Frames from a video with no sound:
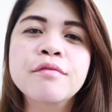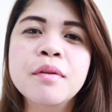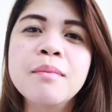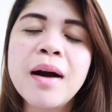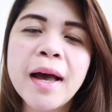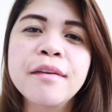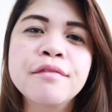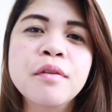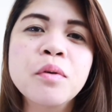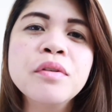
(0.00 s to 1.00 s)
from
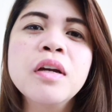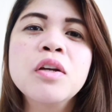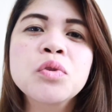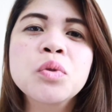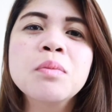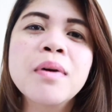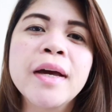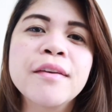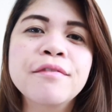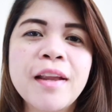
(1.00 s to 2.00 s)
iPhone to
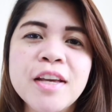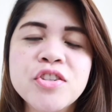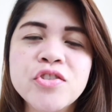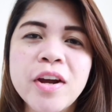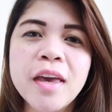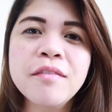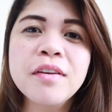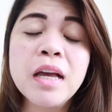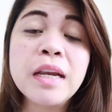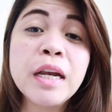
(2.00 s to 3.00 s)
my flash drive.